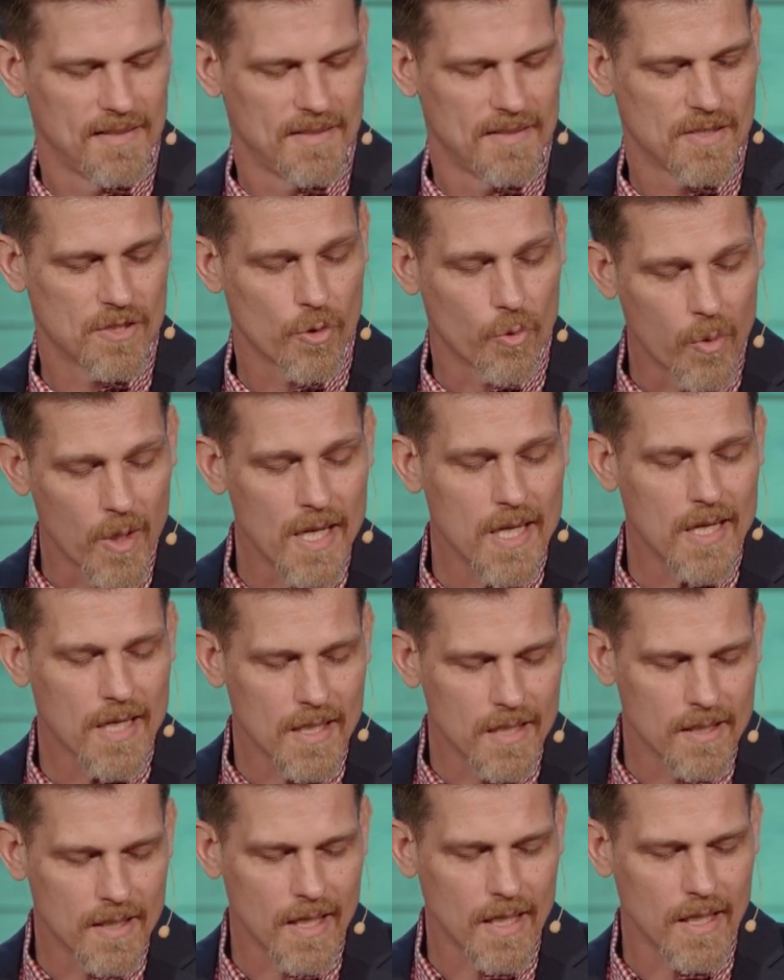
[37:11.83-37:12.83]
So we
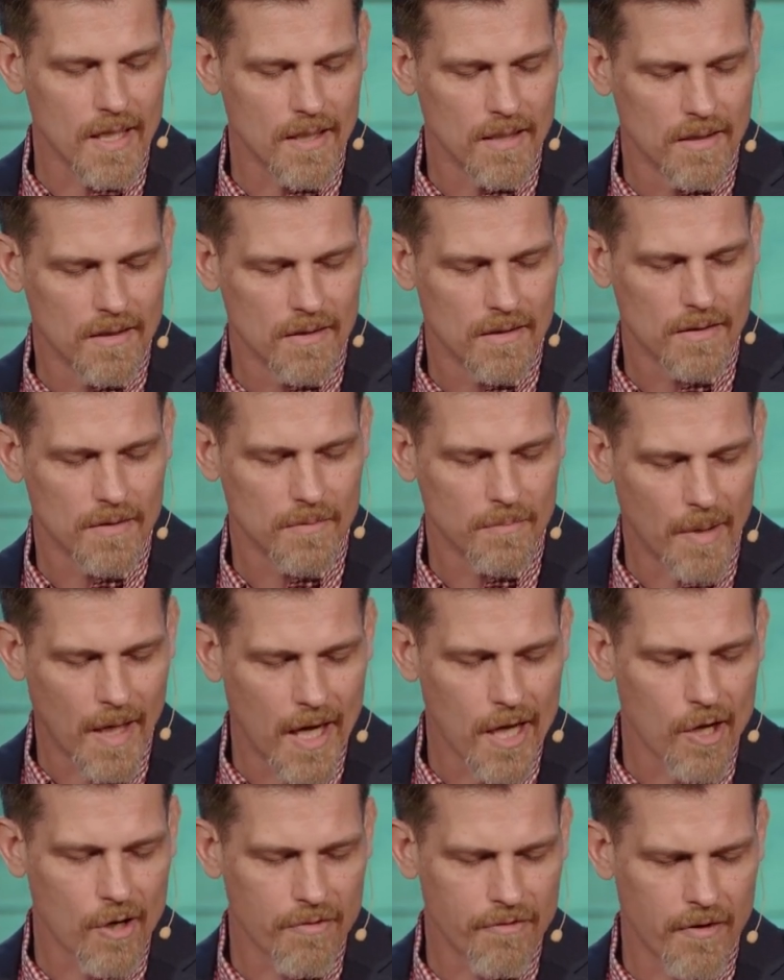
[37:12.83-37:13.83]
indeed,
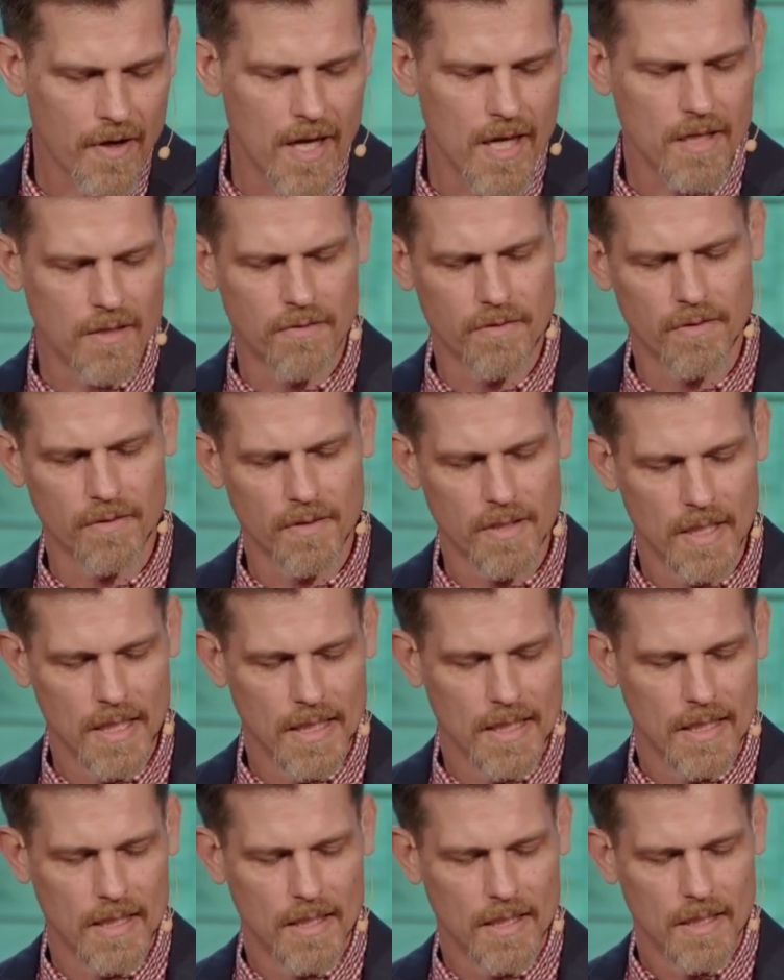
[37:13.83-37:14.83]
by our faith,
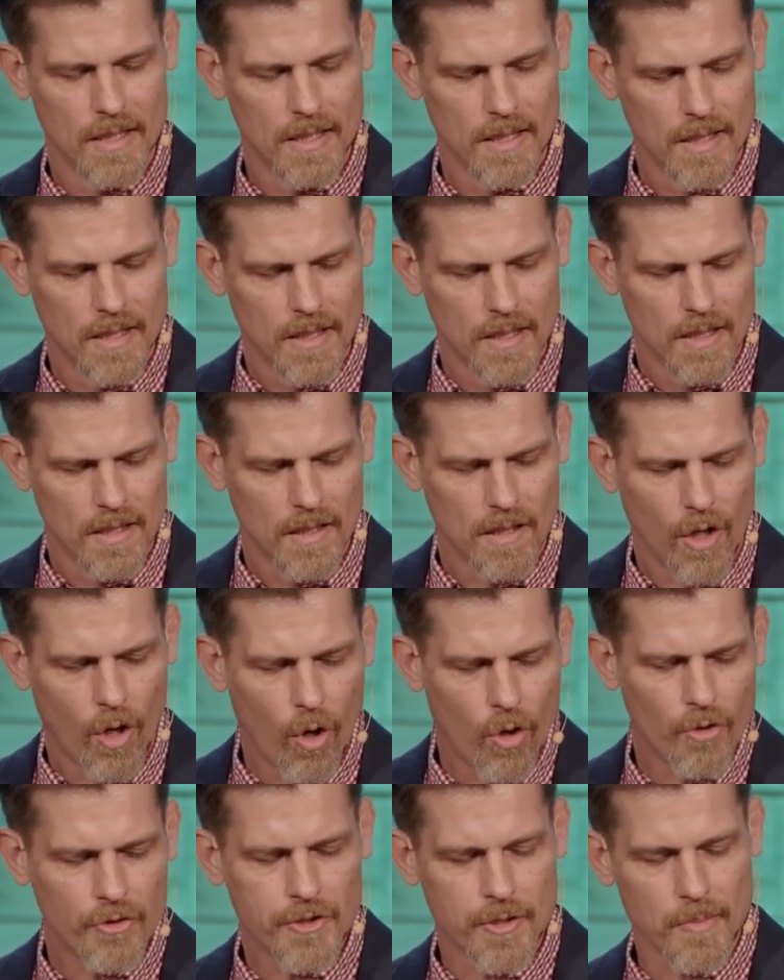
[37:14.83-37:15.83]

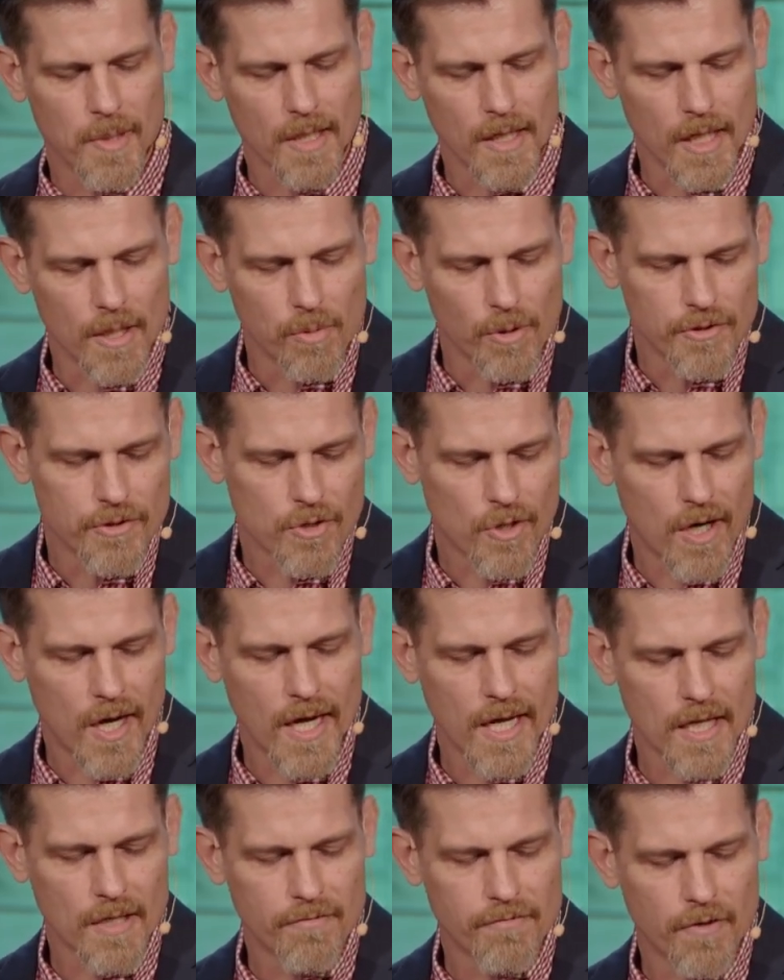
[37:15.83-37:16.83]
ultimately will
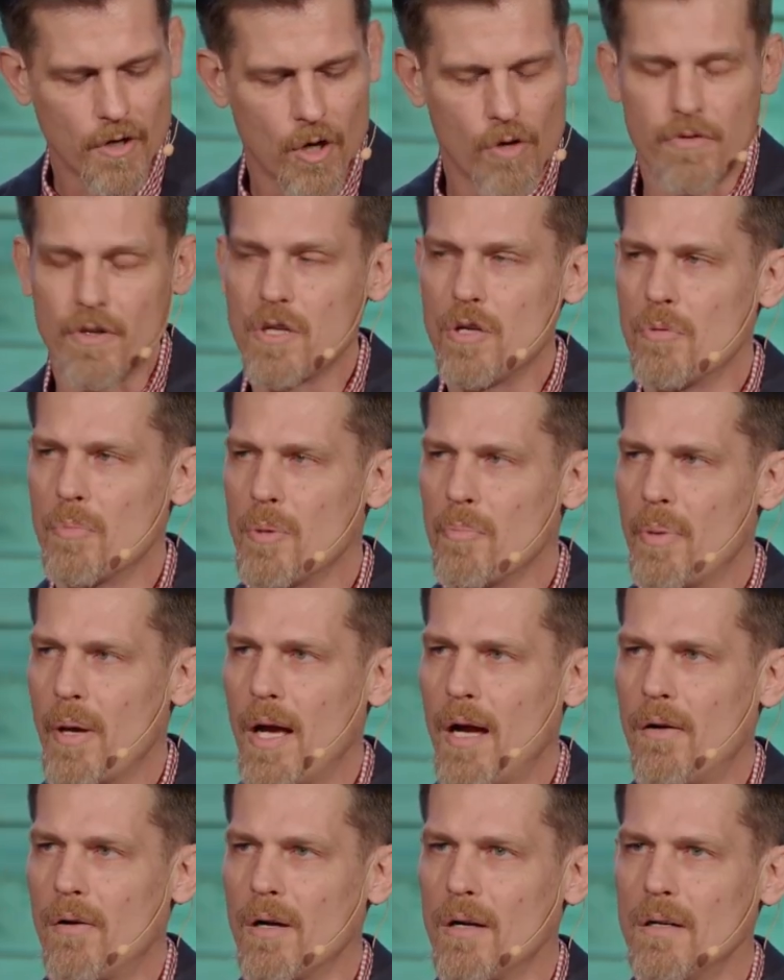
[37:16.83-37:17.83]
triumph over human
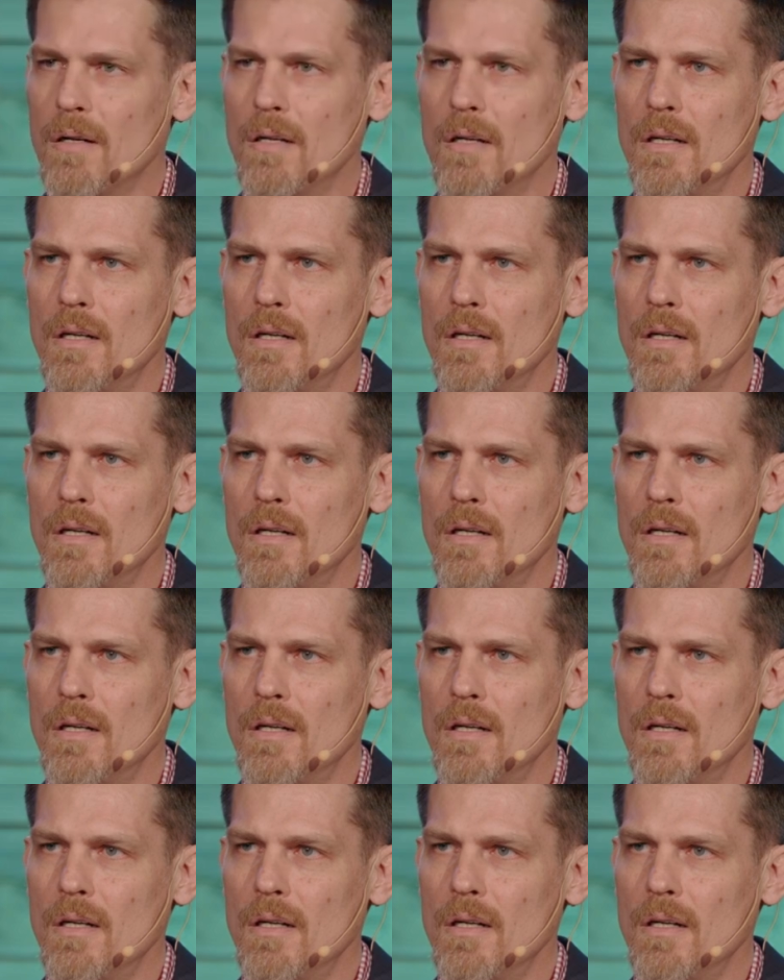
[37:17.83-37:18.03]
power